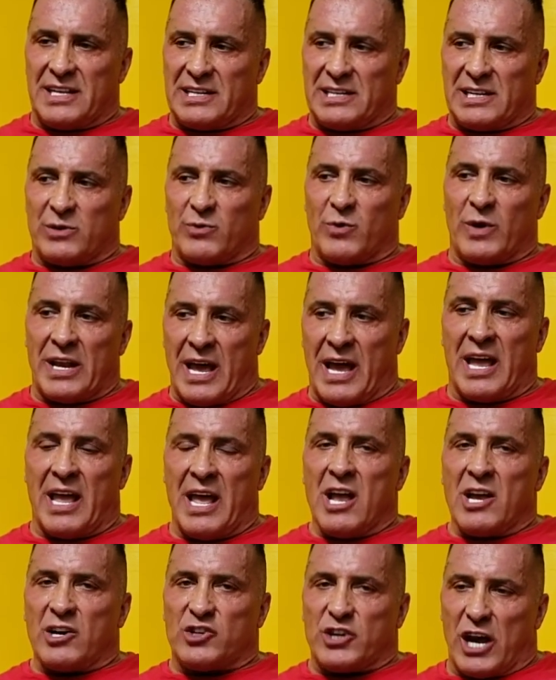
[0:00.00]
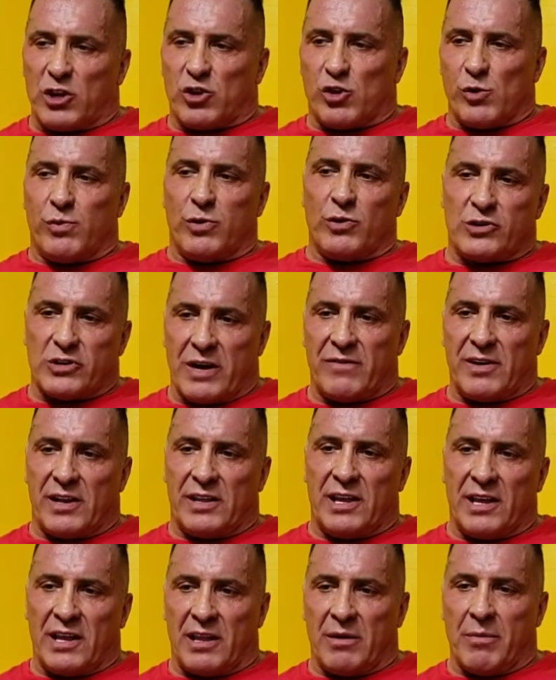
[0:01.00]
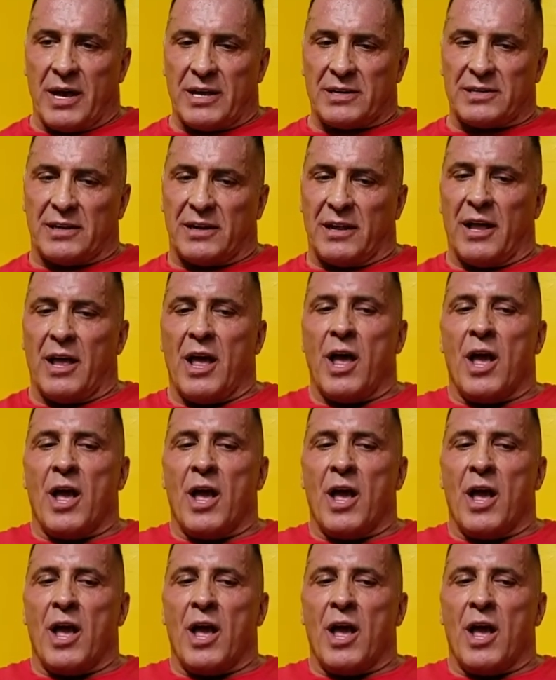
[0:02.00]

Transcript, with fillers: This is when I try to push everything in the muscle.